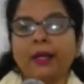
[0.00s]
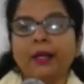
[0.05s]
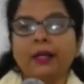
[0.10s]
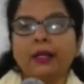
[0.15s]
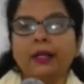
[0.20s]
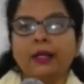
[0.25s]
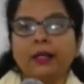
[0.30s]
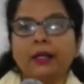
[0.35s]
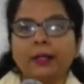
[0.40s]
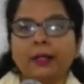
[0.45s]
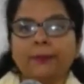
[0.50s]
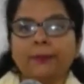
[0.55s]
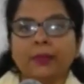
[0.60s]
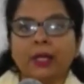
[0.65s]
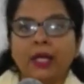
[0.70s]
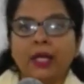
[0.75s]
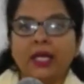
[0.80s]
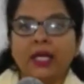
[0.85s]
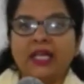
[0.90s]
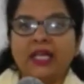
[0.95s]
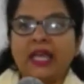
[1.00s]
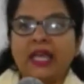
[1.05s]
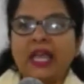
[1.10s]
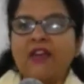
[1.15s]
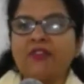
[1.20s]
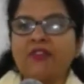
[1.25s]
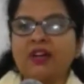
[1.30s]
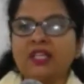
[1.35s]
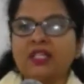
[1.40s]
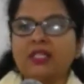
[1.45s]
Um, he
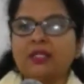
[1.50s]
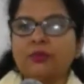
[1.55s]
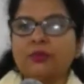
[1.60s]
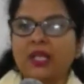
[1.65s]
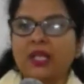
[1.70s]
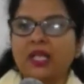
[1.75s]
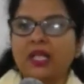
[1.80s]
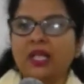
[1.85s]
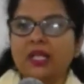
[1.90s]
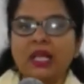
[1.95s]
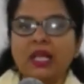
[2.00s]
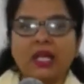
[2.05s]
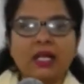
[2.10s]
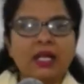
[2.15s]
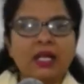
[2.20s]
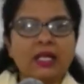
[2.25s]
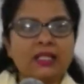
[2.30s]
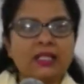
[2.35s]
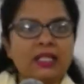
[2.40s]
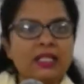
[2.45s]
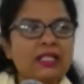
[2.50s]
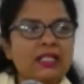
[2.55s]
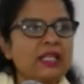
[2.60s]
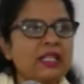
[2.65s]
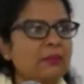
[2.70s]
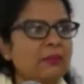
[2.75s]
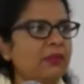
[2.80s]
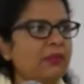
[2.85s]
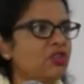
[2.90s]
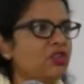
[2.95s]
gave us, when he created us in his
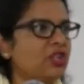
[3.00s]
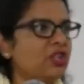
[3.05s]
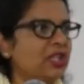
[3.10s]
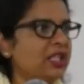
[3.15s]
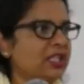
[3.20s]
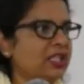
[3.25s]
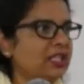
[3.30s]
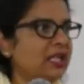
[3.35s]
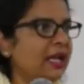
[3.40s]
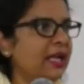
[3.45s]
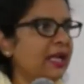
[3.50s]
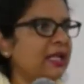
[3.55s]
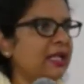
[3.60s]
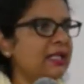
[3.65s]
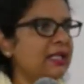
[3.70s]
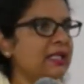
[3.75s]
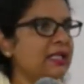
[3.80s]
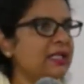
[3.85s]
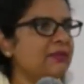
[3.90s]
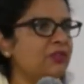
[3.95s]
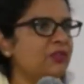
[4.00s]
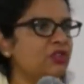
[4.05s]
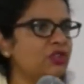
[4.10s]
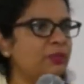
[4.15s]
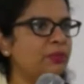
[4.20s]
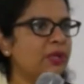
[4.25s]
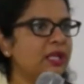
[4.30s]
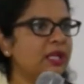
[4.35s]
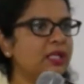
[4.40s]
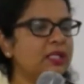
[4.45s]
image and his likeness, which
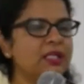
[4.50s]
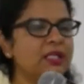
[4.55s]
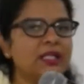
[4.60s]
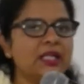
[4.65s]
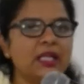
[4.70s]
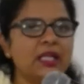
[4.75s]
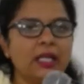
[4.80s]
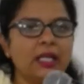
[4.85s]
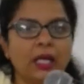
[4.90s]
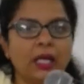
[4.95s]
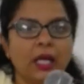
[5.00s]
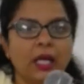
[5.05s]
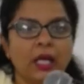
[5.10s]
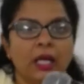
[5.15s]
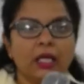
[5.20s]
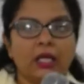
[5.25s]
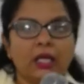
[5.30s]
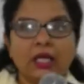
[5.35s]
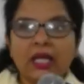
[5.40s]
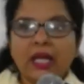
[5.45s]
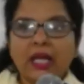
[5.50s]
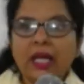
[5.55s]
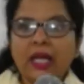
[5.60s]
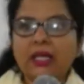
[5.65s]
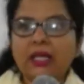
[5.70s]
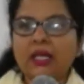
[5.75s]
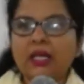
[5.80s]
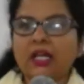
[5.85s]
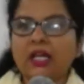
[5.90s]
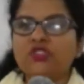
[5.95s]
means means he
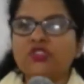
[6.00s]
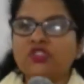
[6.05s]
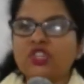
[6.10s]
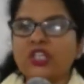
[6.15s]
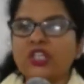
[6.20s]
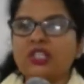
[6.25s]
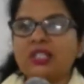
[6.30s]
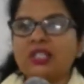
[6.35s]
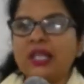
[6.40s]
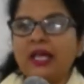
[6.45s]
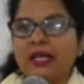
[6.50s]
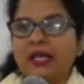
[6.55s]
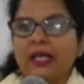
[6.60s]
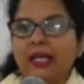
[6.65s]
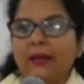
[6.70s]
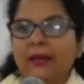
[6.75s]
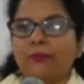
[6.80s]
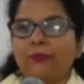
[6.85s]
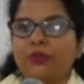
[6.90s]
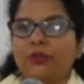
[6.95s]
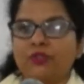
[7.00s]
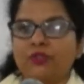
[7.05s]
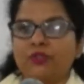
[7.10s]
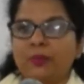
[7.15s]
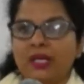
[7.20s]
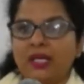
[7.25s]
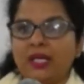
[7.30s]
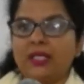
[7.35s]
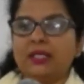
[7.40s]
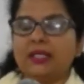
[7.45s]
created us just like him, which
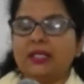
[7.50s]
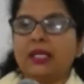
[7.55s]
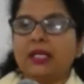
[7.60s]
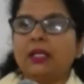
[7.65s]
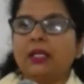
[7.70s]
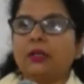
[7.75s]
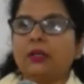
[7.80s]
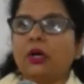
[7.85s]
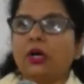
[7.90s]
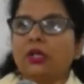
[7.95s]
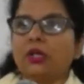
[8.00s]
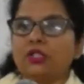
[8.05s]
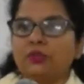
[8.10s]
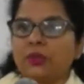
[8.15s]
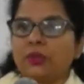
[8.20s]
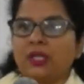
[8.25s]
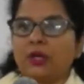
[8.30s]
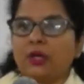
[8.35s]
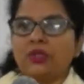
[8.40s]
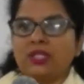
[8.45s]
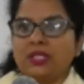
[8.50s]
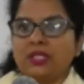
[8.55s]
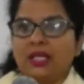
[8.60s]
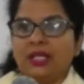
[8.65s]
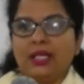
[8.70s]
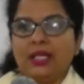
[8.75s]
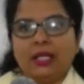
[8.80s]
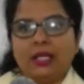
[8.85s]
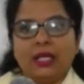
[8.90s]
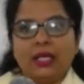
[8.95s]
means that God is without
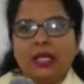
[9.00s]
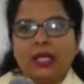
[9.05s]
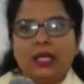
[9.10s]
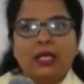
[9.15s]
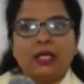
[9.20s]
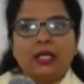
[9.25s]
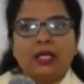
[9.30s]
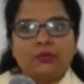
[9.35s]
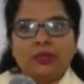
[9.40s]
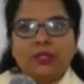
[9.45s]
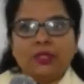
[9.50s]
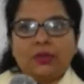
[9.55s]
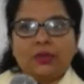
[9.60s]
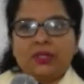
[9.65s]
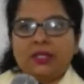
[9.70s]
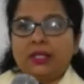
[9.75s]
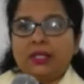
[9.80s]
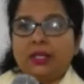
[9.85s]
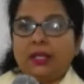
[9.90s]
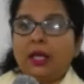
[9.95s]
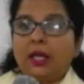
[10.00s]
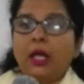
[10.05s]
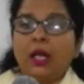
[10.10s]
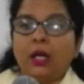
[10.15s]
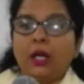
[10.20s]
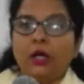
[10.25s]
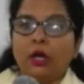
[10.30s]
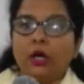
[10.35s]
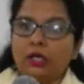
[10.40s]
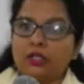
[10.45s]
sin. He created us without sin.
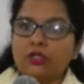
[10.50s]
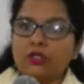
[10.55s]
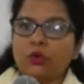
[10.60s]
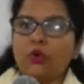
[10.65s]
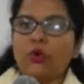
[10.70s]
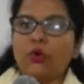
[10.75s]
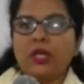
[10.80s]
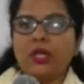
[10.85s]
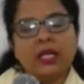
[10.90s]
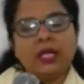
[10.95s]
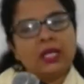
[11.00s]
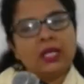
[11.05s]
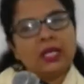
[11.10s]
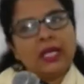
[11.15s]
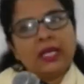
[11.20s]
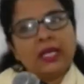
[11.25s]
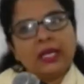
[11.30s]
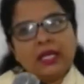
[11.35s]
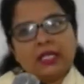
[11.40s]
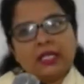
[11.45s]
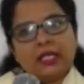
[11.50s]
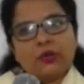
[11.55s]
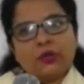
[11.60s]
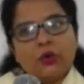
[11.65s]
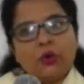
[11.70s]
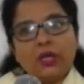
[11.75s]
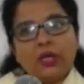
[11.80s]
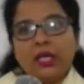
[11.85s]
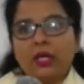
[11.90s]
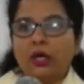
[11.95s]
God is holy. He created us
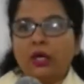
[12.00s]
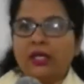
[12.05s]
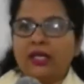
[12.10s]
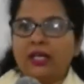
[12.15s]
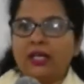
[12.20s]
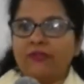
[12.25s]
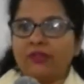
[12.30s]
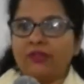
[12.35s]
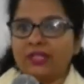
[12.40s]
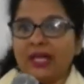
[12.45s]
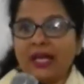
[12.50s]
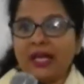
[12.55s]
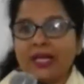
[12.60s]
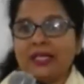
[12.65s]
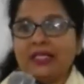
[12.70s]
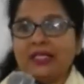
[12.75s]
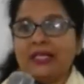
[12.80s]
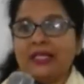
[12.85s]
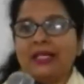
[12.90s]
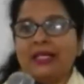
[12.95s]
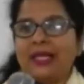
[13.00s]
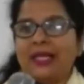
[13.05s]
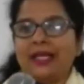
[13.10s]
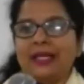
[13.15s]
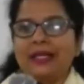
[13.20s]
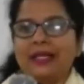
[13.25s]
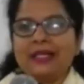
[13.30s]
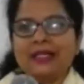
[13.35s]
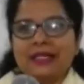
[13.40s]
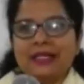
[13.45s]
holy. God never dies. He
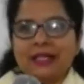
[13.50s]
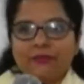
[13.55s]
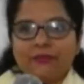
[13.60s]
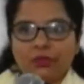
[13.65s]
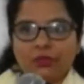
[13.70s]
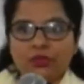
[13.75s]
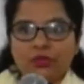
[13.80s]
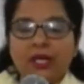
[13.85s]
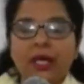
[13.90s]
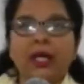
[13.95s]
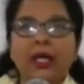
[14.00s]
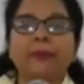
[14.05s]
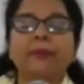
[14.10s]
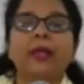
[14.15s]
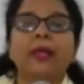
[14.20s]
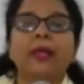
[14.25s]
created us never to die.